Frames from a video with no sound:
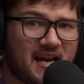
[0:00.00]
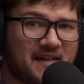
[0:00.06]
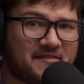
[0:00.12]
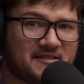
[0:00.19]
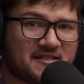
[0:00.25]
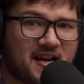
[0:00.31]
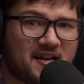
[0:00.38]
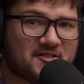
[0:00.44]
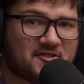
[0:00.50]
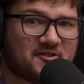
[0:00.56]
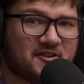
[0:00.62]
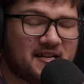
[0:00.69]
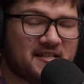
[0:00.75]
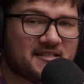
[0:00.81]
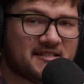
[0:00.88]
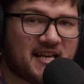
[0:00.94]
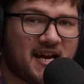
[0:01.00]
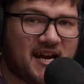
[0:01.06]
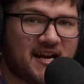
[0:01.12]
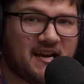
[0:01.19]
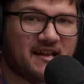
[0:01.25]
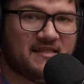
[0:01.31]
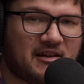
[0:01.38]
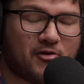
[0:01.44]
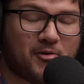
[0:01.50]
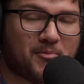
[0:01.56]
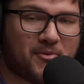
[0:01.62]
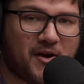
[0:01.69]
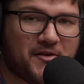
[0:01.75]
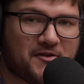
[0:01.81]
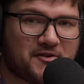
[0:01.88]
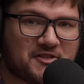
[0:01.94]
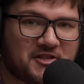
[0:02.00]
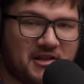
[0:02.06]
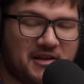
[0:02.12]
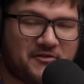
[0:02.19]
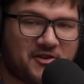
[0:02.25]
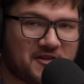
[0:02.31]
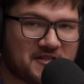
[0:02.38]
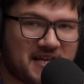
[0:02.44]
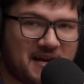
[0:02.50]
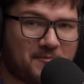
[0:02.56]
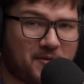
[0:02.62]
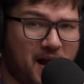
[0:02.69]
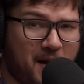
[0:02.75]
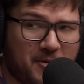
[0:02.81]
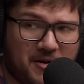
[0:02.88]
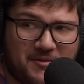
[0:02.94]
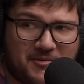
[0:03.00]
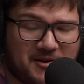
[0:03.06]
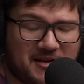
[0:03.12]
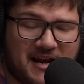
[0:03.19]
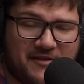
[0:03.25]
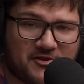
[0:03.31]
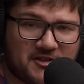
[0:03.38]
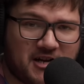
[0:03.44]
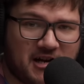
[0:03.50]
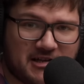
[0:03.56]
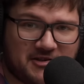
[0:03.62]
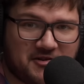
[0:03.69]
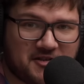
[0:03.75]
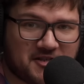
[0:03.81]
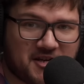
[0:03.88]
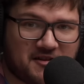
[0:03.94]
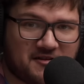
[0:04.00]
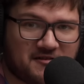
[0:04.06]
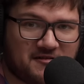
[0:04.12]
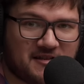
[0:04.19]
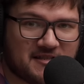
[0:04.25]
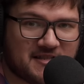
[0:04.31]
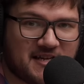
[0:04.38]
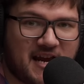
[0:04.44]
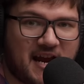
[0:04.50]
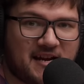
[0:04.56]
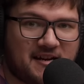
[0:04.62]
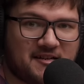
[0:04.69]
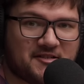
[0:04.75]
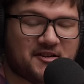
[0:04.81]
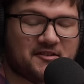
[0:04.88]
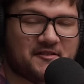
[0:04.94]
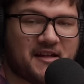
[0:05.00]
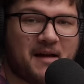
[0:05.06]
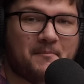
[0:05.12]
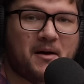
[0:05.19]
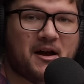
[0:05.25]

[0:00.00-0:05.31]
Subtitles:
Yeah, these guys are insane. They were brothers who lived on the same property but never talked to each other because they hated each other that